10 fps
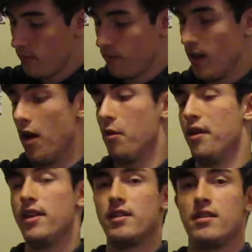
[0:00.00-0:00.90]
Now
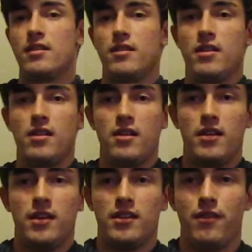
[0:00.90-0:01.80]
this
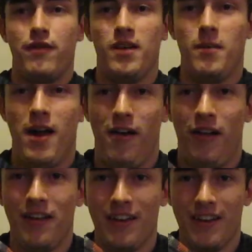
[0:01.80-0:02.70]
is the female.
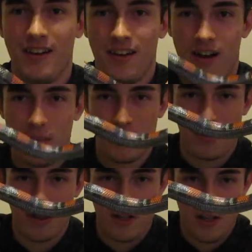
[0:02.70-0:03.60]
As you
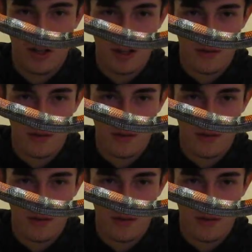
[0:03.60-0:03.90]
can see, she's